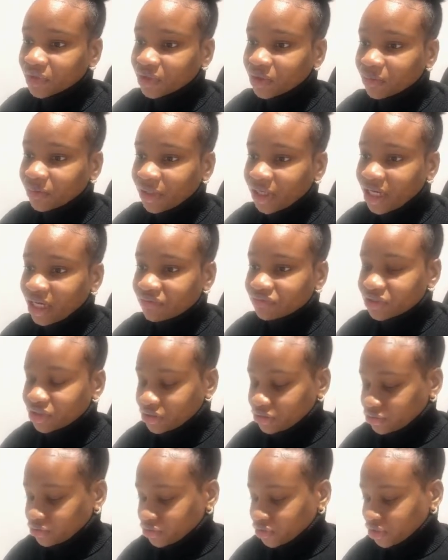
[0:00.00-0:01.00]
we have the
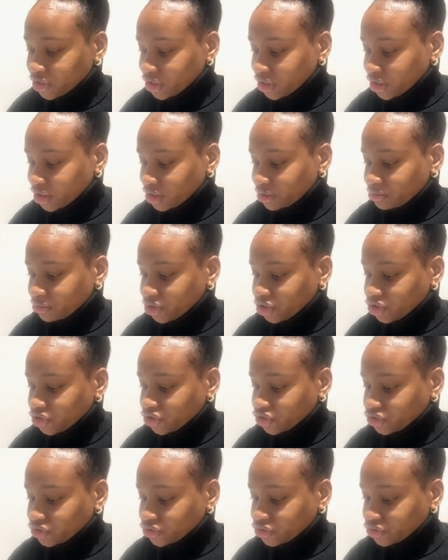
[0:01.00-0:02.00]
loading
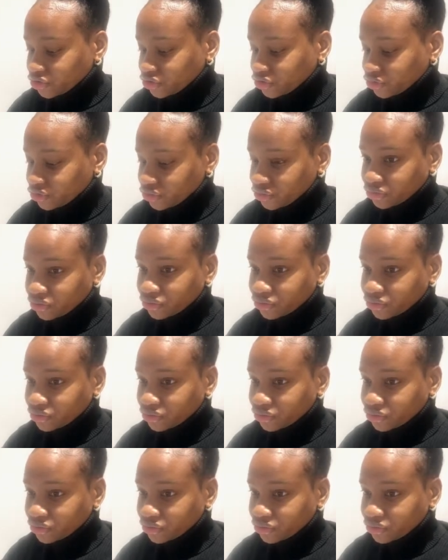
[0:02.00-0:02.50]
animation,